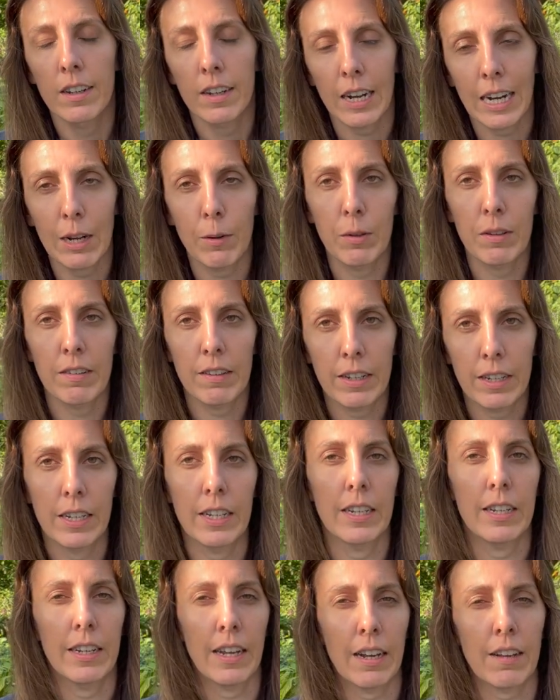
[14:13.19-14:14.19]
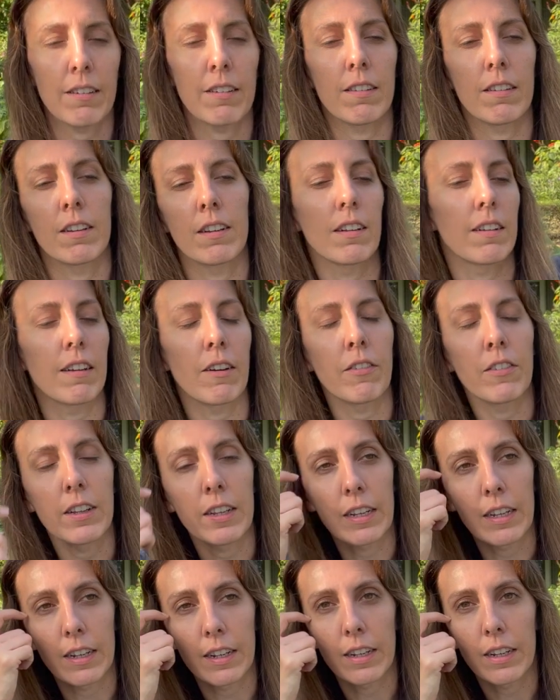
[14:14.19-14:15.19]
I would say yes,
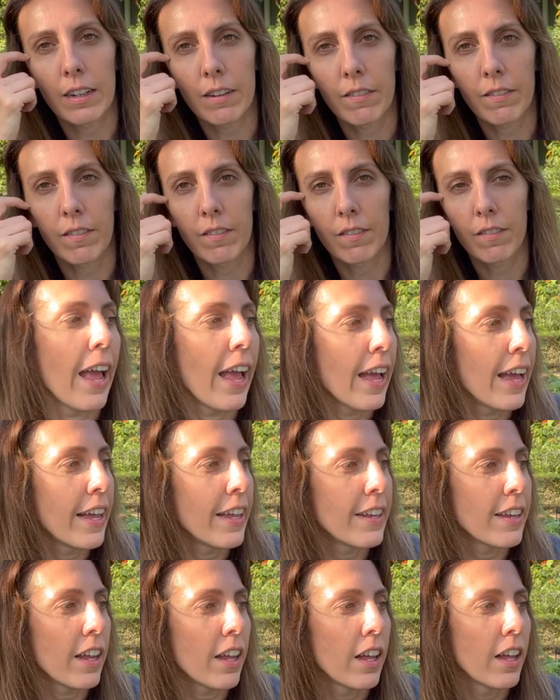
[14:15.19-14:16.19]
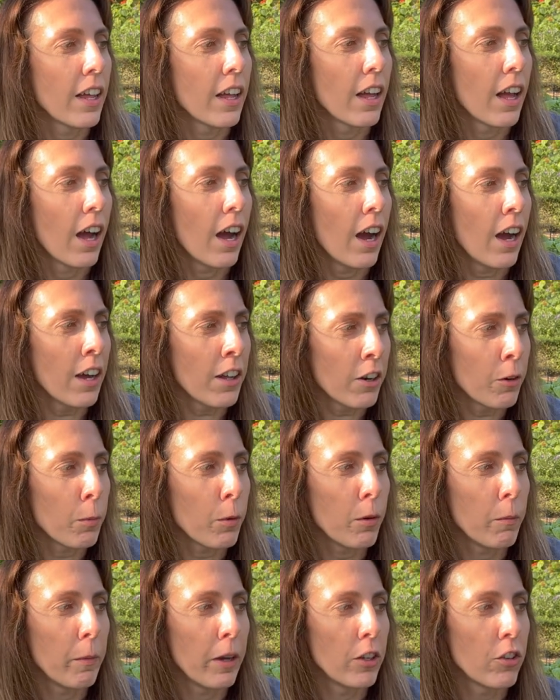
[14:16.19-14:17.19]
definitely get it. And
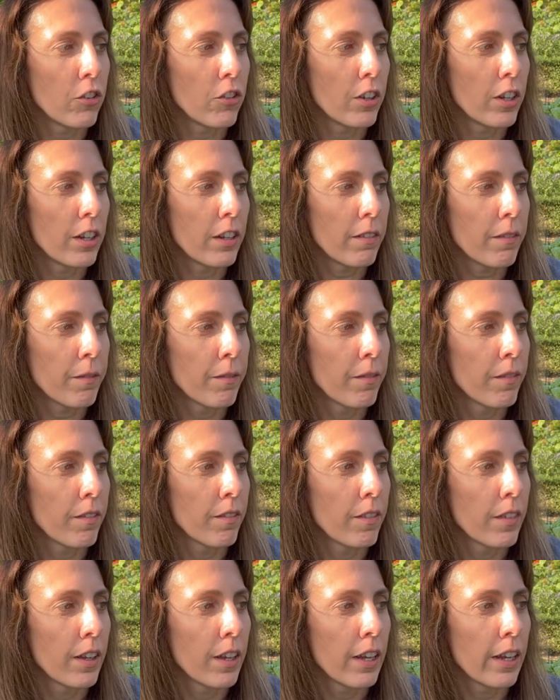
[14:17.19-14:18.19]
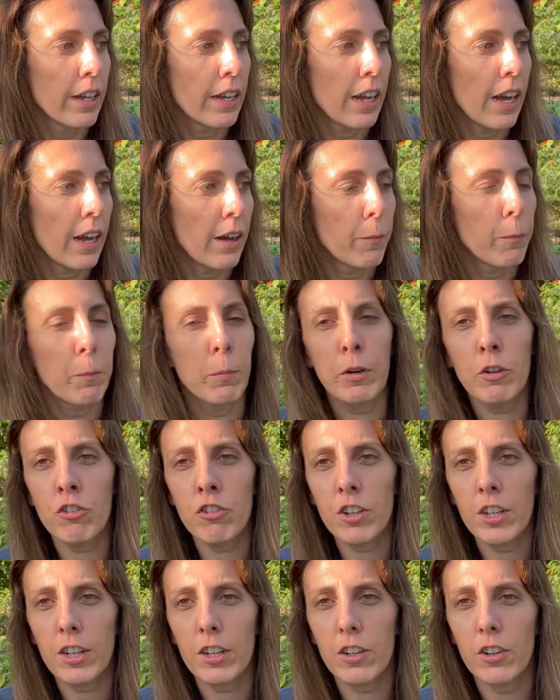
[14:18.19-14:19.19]
honorable mention,
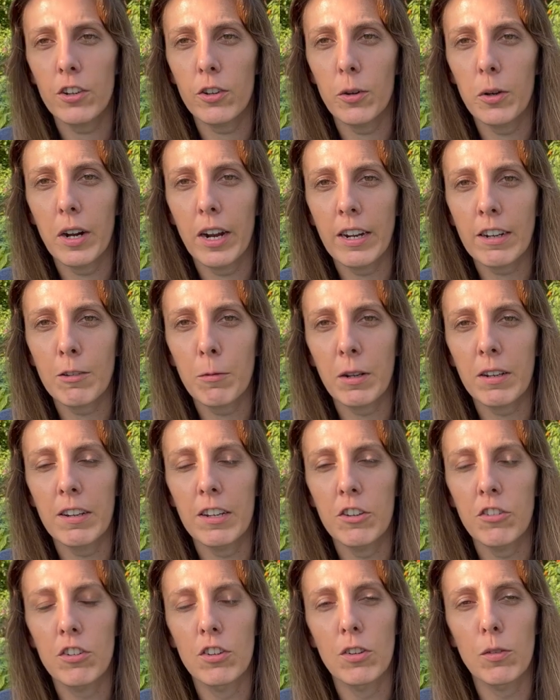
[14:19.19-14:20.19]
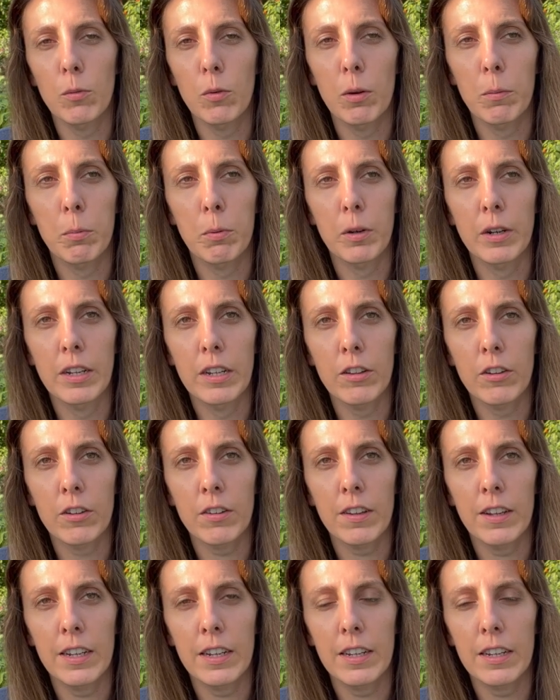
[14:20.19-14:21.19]
pushing your expectations of what pretty
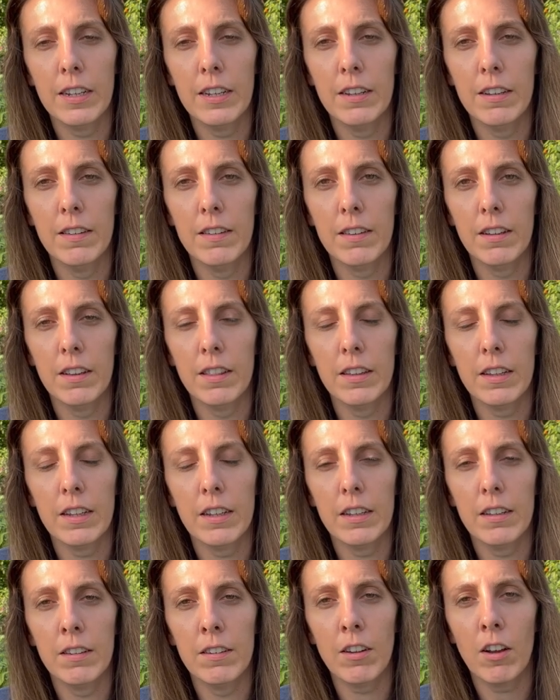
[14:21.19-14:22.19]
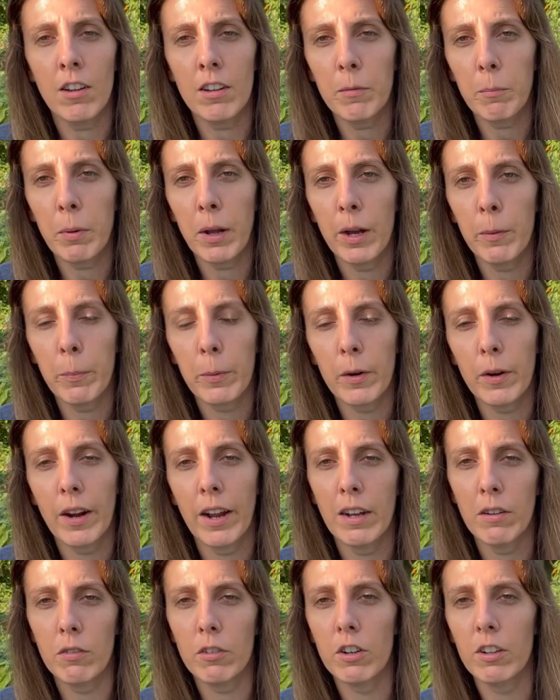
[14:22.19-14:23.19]
looks like, is the salt and pepper
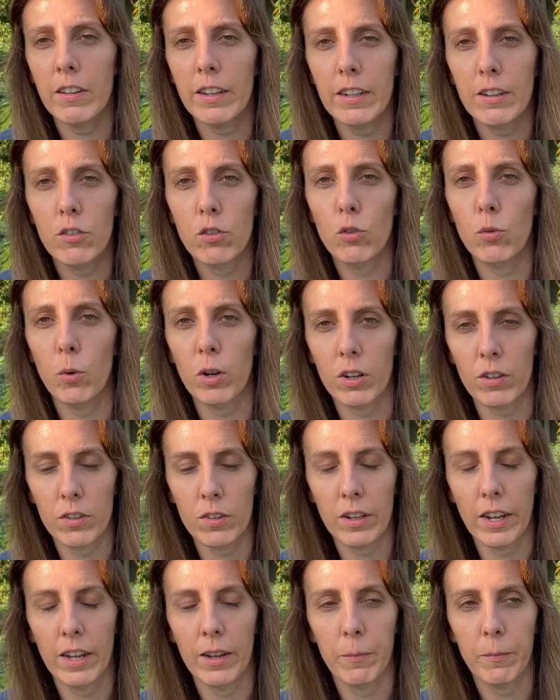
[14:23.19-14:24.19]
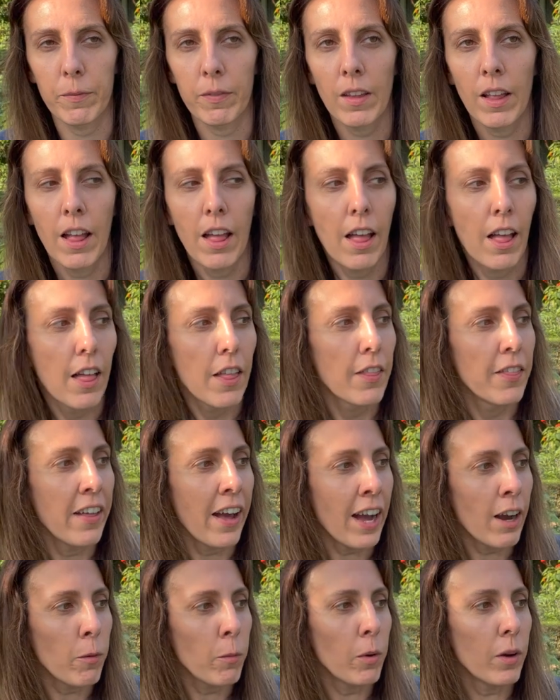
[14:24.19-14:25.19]
Everglades square stem.
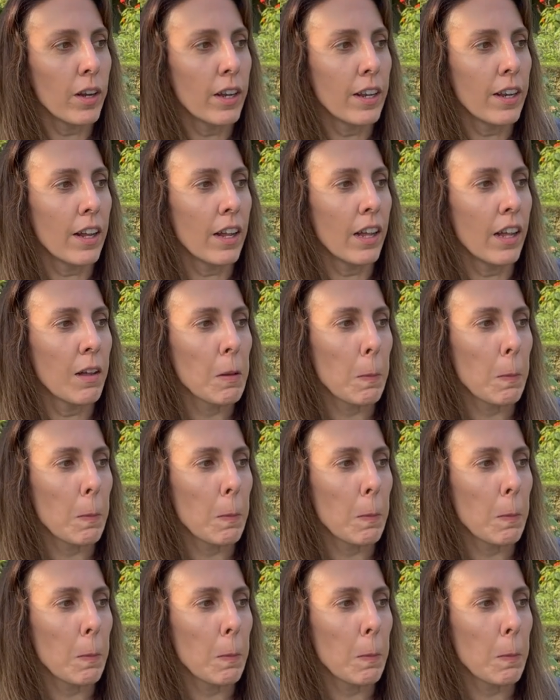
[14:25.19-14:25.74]
That one,